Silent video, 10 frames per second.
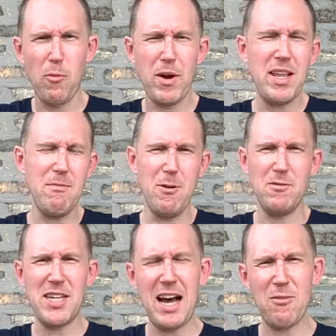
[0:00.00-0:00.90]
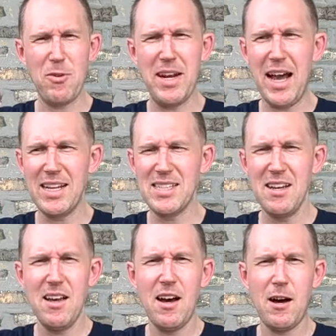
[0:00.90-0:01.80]
uh, when he moves out one night,
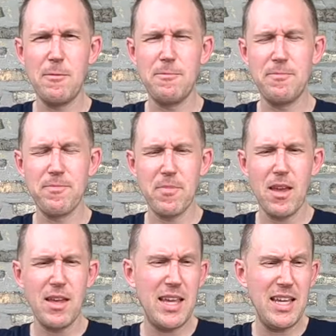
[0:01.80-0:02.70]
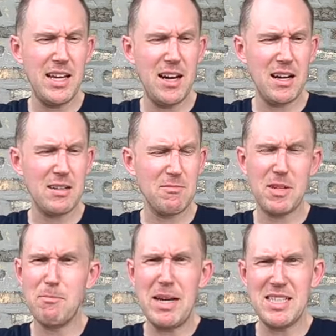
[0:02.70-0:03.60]
um, he
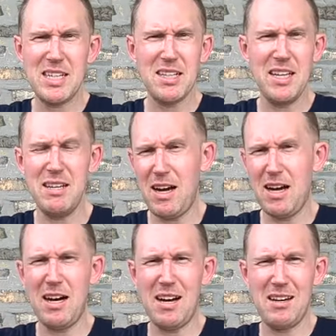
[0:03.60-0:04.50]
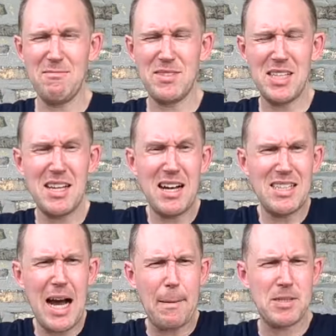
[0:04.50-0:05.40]
basically
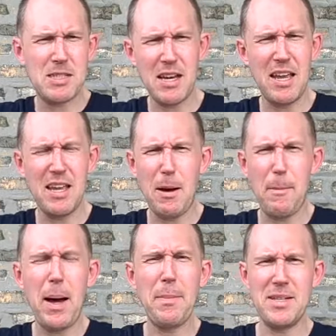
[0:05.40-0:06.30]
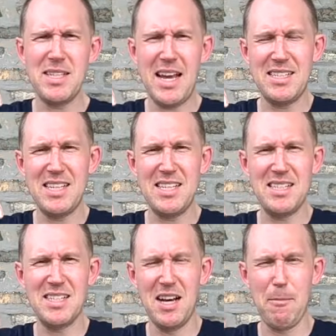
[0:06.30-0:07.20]
adopts a puppet as
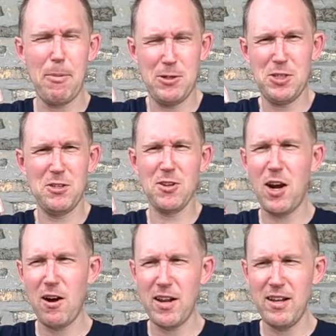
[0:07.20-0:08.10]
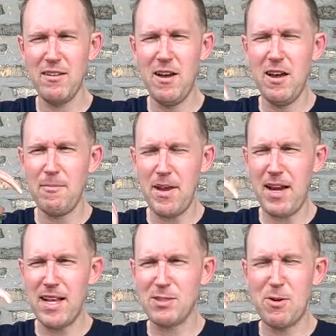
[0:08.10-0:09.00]
his personal guardian.
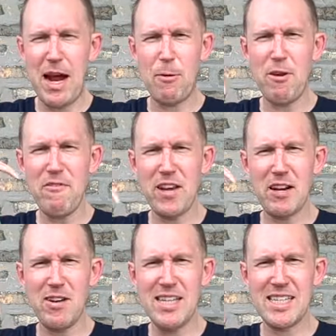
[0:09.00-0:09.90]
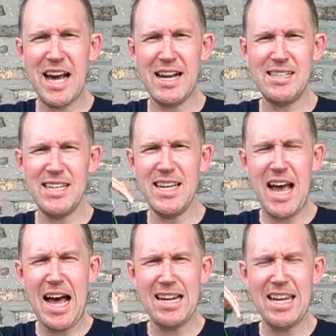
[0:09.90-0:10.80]
Yeah, that's right. We figure he's got
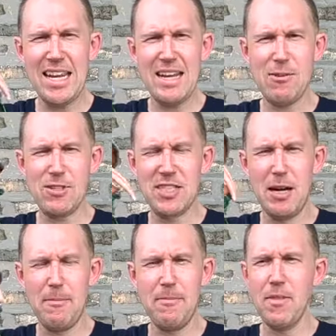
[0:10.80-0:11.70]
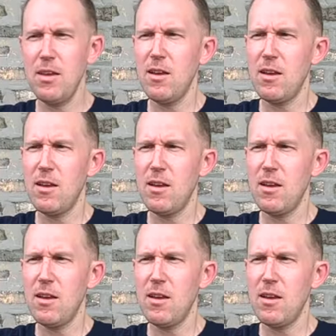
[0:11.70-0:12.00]
DID or something.